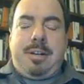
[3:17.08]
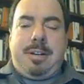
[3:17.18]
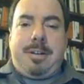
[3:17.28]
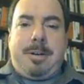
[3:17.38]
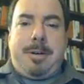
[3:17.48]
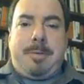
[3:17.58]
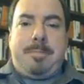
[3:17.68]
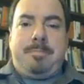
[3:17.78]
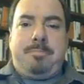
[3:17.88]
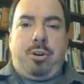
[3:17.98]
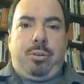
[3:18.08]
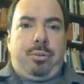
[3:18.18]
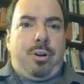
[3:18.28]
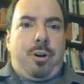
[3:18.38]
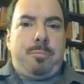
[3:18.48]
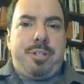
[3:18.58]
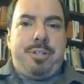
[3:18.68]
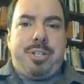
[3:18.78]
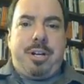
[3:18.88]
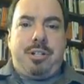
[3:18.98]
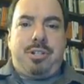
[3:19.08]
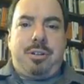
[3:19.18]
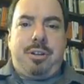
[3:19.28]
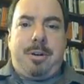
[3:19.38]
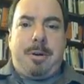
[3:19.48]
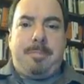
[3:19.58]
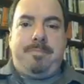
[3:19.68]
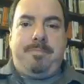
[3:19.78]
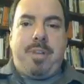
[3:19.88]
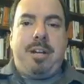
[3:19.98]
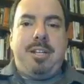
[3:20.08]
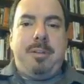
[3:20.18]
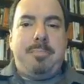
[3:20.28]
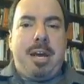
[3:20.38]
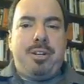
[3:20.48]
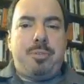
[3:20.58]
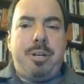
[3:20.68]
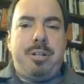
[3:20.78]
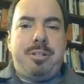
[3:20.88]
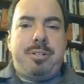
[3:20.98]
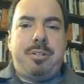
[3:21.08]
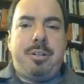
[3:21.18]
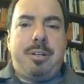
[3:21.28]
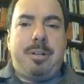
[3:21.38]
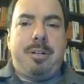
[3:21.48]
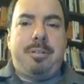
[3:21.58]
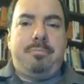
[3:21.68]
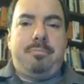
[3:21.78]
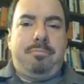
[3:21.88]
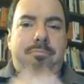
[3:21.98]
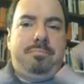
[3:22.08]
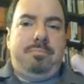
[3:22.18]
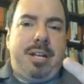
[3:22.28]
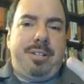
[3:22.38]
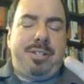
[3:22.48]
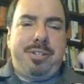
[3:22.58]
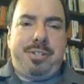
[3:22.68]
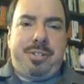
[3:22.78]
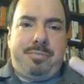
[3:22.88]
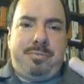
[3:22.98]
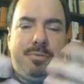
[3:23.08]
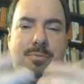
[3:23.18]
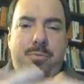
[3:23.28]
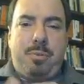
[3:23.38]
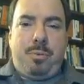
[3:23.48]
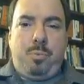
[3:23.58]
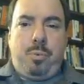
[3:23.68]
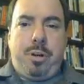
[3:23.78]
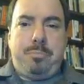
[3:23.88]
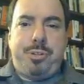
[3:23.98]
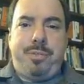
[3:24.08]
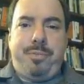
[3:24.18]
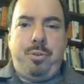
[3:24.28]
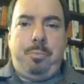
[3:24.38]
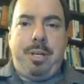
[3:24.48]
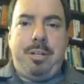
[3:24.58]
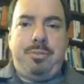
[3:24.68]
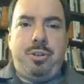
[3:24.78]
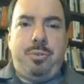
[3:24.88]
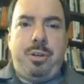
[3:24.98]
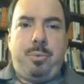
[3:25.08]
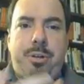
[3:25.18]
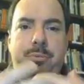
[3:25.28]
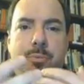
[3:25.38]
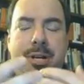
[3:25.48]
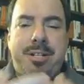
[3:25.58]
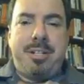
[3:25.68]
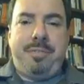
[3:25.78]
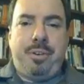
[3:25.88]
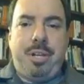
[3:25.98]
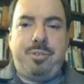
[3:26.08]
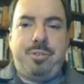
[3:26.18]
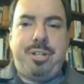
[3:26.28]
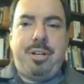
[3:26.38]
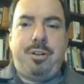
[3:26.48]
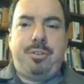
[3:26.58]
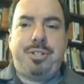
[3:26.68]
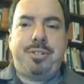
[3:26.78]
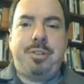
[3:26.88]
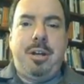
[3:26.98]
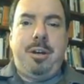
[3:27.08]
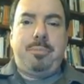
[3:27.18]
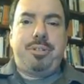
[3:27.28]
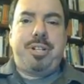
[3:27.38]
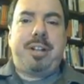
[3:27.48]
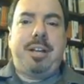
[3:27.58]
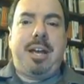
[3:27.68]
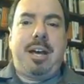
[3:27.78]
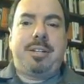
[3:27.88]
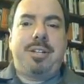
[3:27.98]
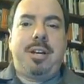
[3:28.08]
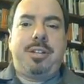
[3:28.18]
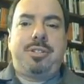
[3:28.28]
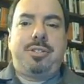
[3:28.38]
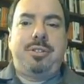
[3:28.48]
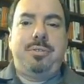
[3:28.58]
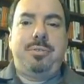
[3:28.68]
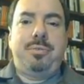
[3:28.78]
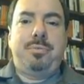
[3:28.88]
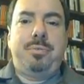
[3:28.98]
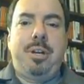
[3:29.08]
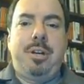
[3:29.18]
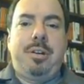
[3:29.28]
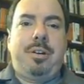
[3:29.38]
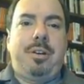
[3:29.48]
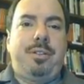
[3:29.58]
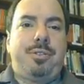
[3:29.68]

burglar alarms and such. IT management, and this is what most of you will be doing, what I did for years and years, is protecting access to the